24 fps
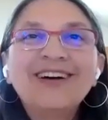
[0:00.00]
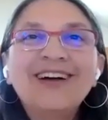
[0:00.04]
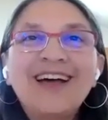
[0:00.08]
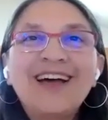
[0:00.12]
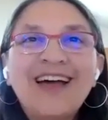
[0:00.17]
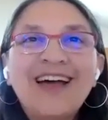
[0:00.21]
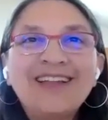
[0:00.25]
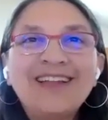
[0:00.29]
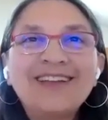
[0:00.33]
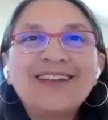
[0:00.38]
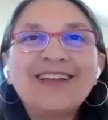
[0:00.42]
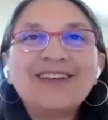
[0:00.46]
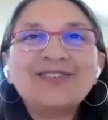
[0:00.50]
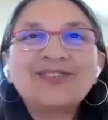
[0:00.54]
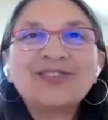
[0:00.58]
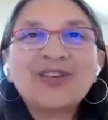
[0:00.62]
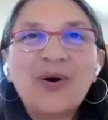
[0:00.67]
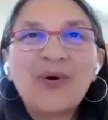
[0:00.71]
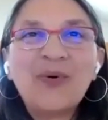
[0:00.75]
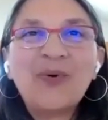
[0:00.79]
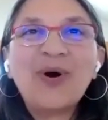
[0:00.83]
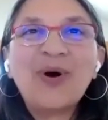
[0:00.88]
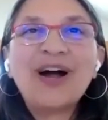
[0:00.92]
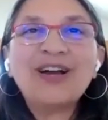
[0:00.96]
And
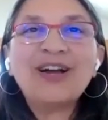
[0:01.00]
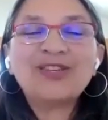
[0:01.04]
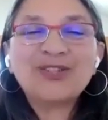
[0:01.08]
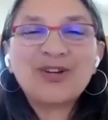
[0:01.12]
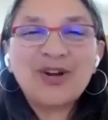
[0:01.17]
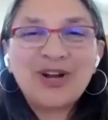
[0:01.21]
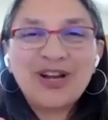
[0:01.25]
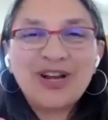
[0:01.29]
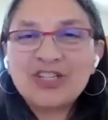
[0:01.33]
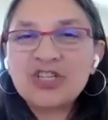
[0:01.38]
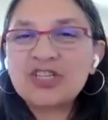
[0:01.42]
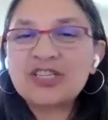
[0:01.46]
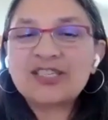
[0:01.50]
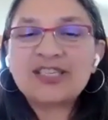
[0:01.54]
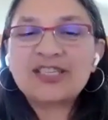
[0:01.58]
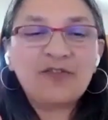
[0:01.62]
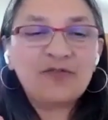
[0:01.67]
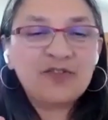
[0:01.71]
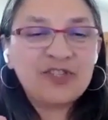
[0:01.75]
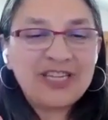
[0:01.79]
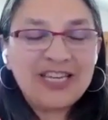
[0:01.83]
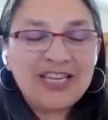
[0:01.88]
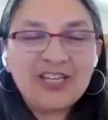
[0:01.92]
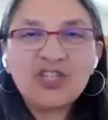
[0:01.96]
so I started just
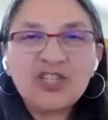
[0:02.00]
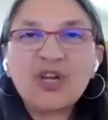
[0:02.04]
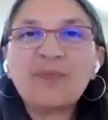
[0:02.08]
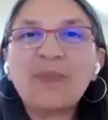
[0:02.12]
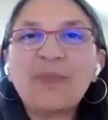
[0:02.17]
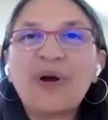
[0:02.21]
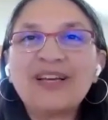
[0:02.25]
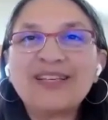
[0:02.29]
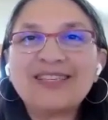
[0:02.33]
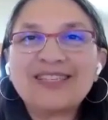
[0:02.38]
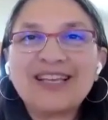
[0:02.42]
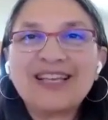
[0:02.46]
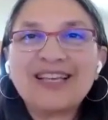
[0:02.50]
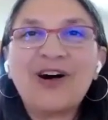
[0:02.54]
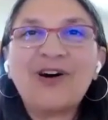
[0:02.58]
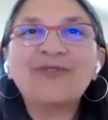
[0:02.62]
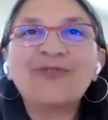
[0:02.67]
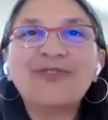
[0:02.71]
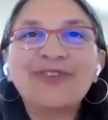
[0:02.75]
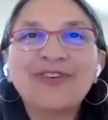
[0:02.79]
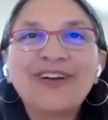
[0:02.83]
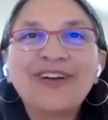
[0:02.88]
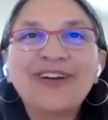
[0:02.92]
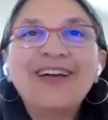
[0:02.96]
self-teaching
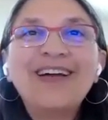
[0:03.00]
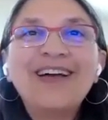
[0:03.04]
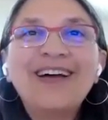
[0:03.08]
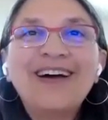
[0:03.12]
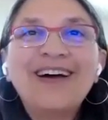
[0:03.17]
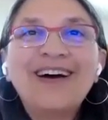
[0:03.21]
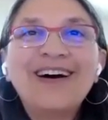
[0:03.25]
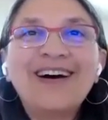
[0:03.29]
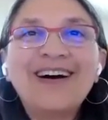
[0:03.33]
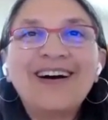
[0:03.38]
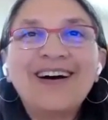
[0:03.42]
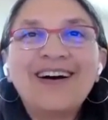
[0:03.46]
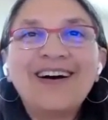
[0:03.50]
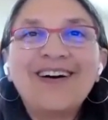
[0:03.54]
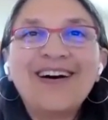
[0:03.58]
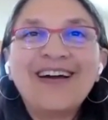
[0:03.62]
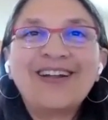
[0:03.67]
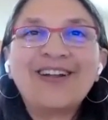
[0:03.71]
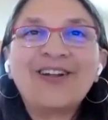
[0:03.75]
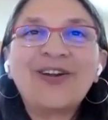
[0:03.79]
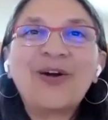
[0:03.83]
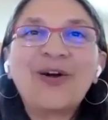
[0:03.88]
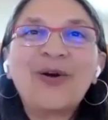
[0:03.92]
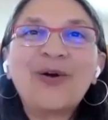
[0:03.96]
myself
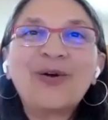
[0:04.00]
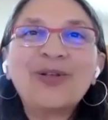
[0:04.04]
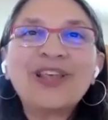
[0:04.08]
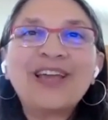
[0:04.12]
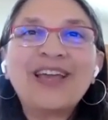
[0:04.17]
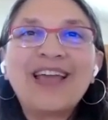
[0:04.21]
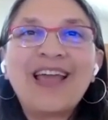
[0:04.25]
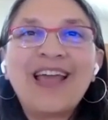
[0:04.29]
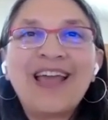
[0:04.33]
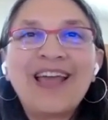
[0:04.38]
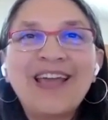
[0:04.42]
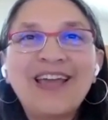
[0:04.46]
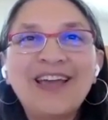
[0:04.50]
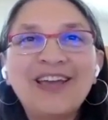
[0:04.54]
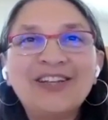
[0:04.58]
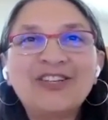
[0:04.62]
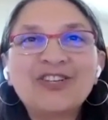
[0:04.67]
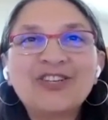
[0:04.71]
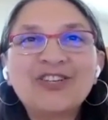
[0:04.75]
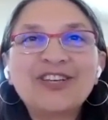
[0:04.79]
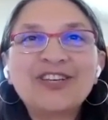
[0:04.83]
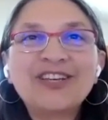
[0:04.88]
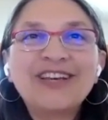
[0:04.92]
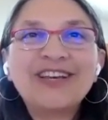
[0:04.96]
at an early
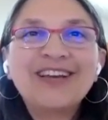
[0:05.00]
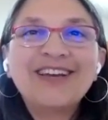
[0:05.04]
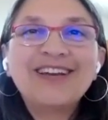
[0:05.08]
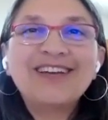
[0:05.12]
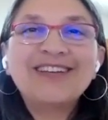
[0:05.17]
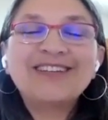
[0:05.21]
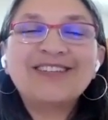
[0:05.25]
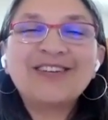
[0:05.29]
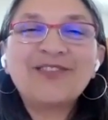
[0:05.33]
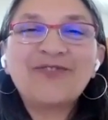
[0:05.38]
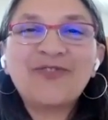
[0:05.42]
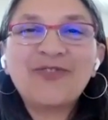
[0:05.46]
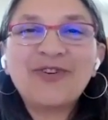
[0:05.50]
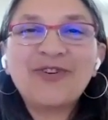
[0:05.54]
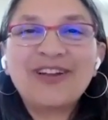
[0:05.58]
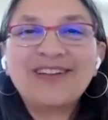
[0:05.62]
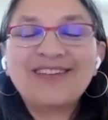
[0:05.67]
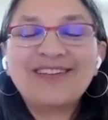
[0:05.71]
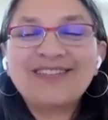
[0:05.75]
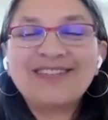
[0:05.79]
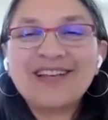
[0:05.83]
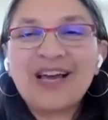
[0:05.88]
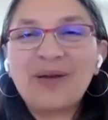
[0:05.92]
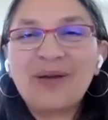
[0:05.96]
age,
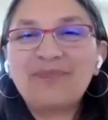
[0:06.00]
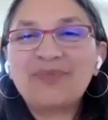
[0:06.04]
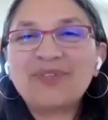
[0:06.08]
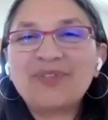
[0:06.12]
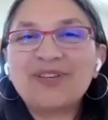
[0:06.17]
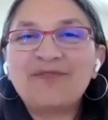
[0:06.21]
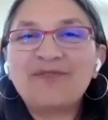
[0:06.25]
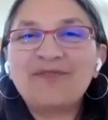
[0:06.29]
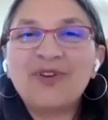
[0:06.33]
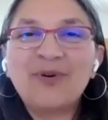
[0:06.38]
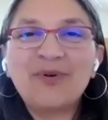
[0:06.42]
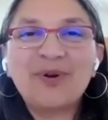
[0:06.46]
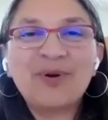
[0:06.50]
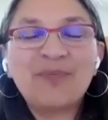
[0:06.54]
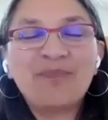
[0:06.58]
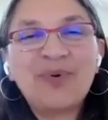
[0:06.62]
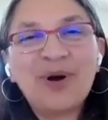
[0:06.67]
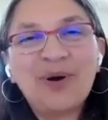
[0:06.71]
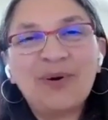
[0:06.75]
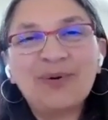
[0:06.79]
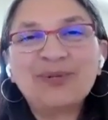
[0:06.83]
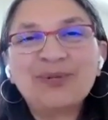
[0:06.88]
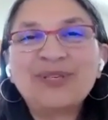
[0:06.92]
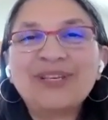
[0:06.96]
different types of yoga
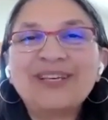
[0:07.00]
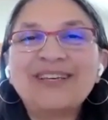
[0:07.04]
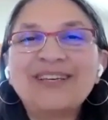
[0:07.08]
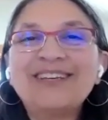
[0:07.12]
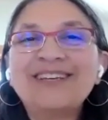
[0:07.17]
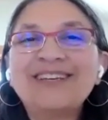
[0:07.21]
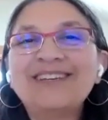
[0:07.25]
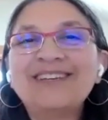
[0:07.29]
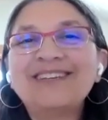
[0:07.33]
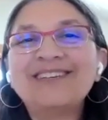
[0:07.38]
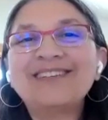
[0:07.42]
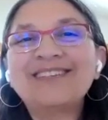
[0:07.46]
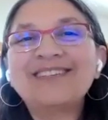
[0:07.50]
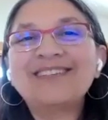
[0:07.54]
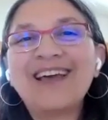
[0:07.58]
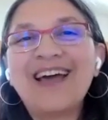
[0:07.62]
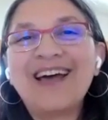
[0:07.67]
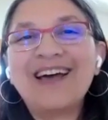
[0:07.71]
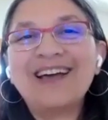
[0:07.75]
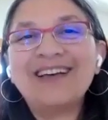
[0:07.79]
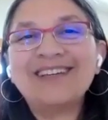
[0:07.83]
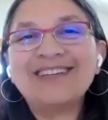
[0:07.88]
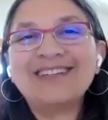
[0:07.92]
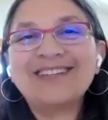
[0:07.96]
poses,
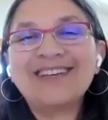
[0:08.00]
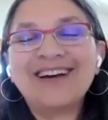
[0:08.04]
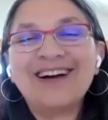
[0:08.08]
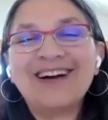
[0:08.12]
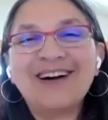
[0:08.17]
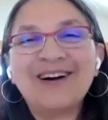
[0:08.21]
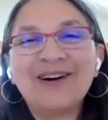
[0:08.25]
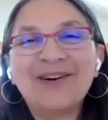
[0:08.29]
and